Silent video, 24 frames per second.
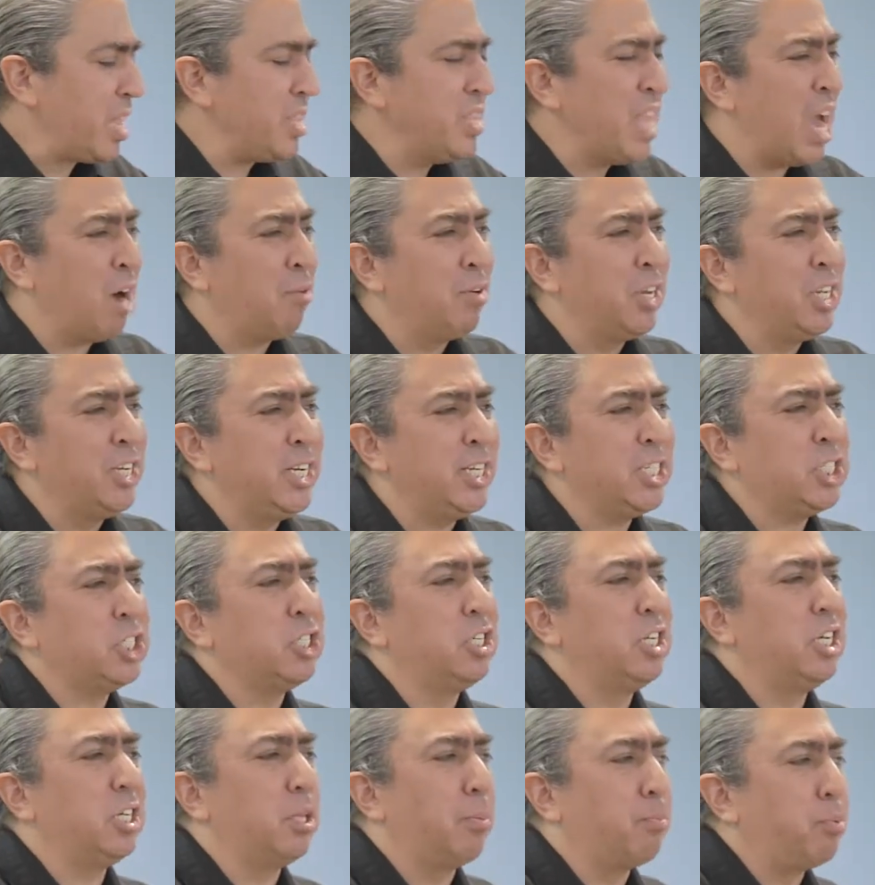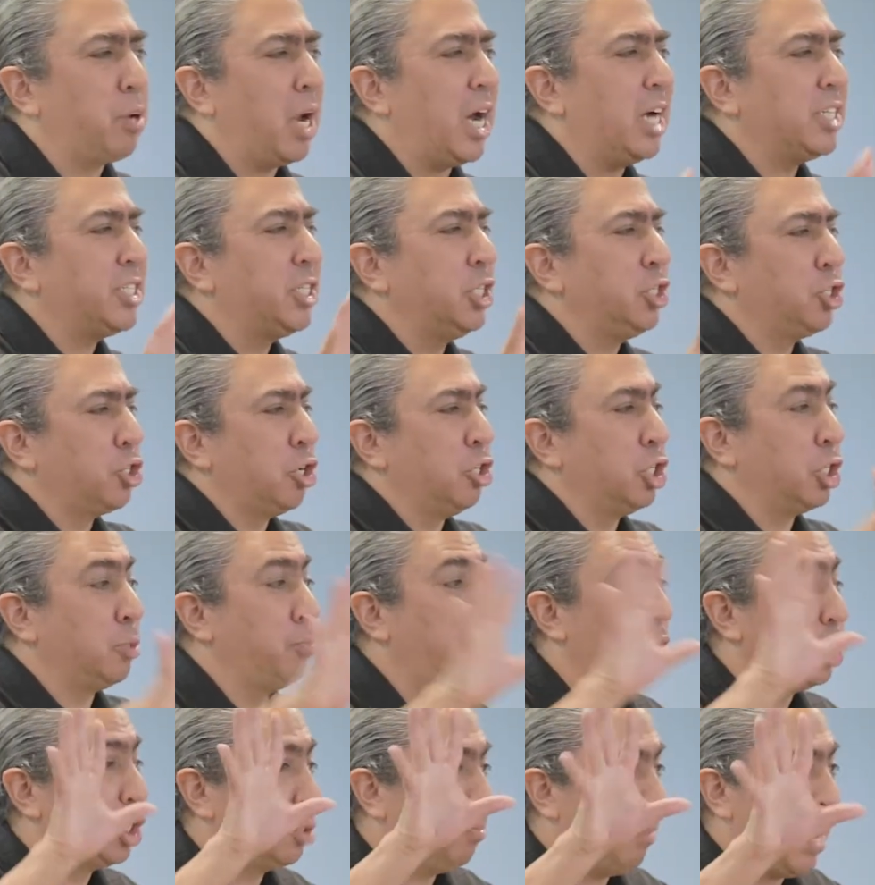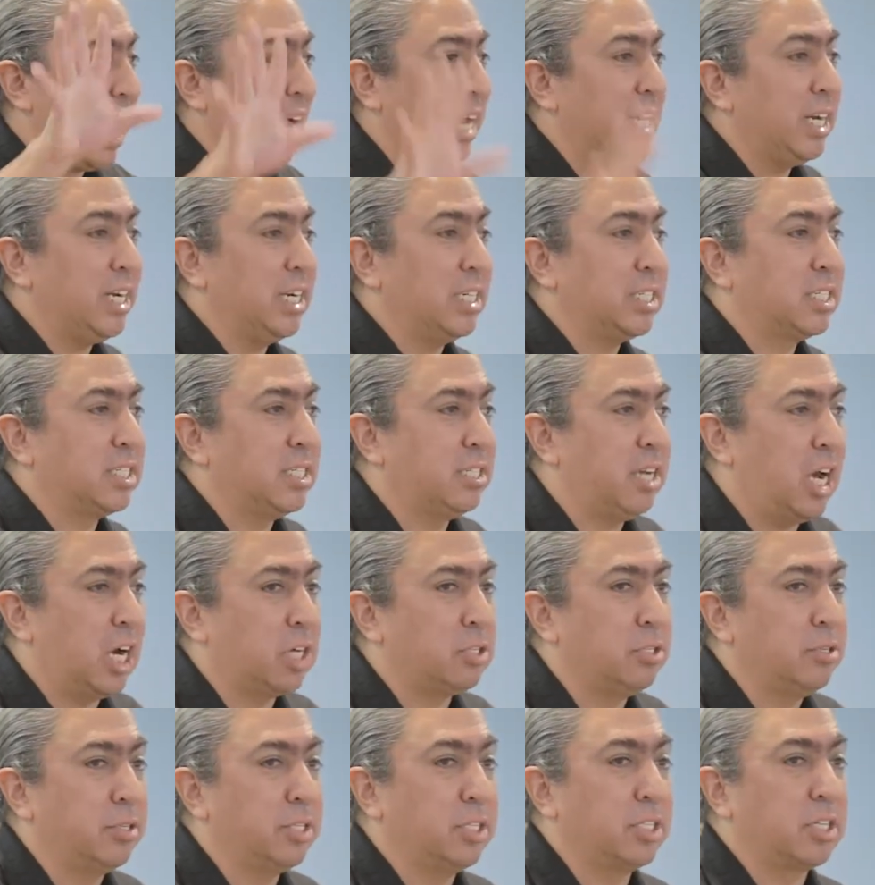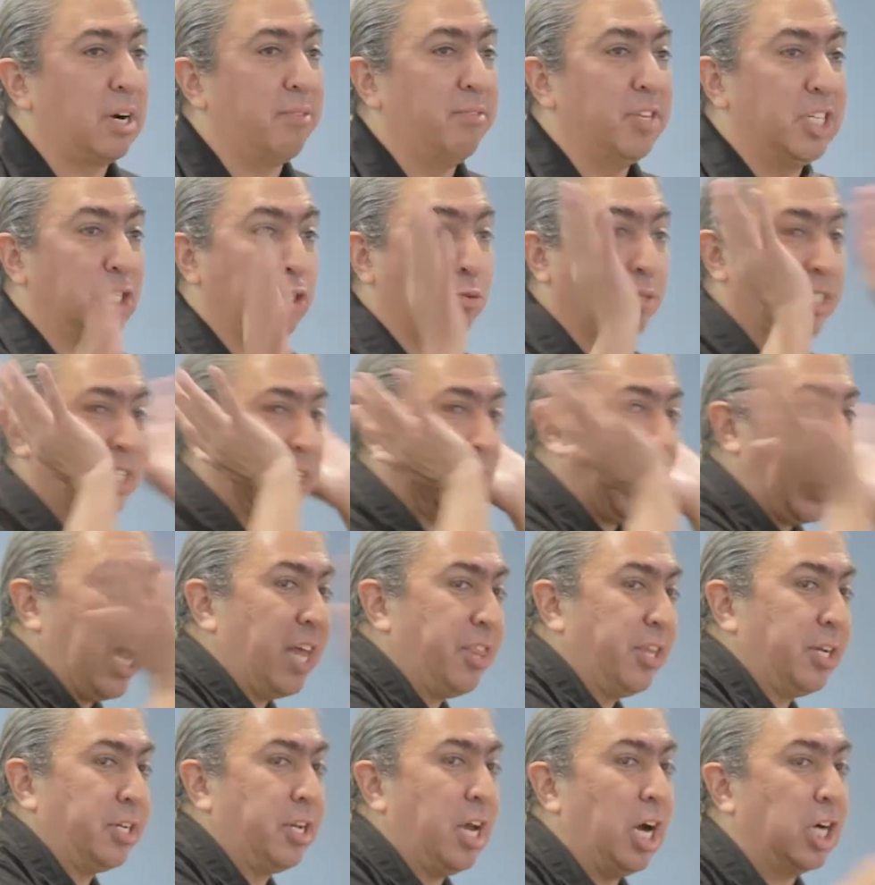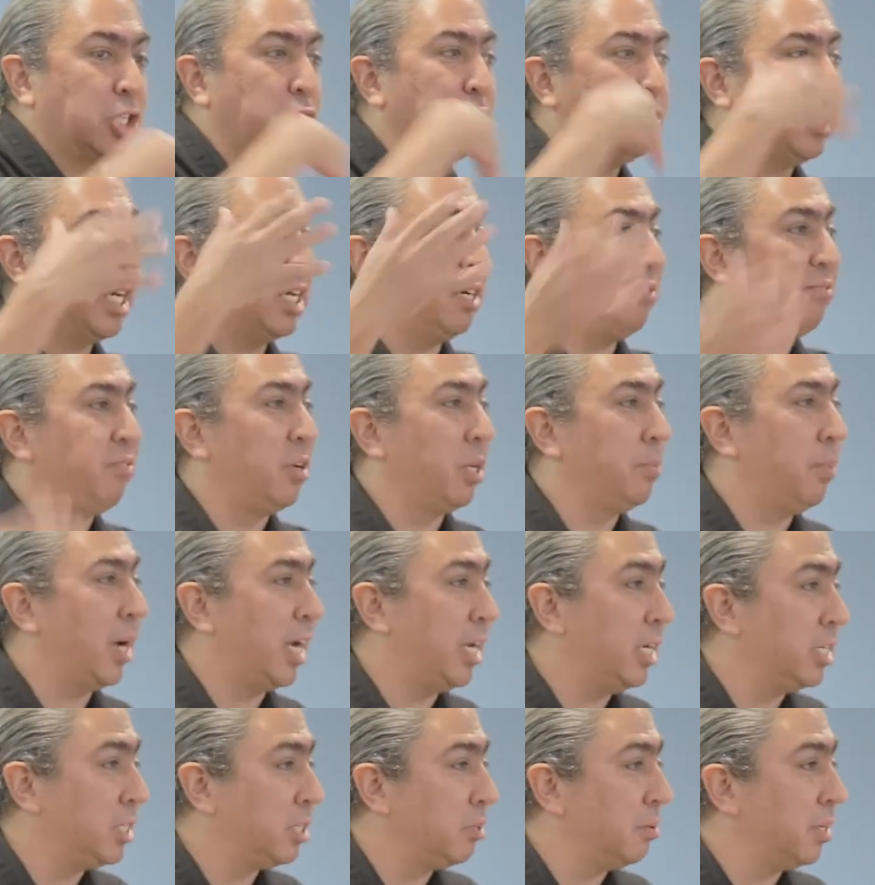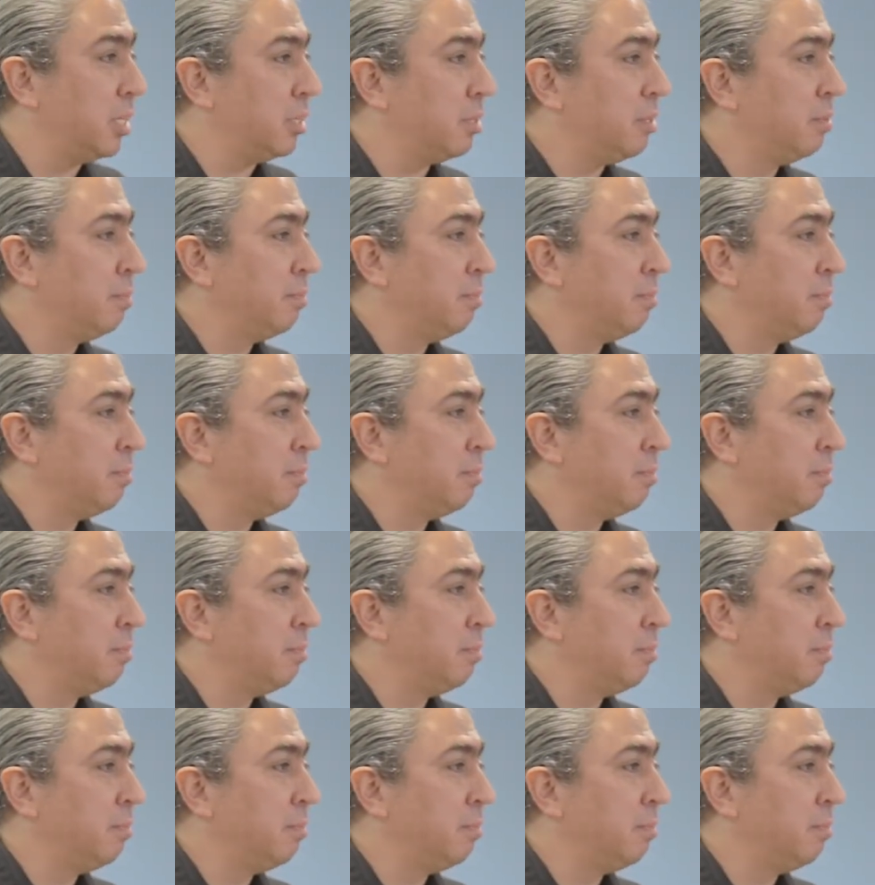Now, initially, the Protestant church pushed back against the doctrine of discovery. This was the Catholic doctrine. They didn't fully buy into it.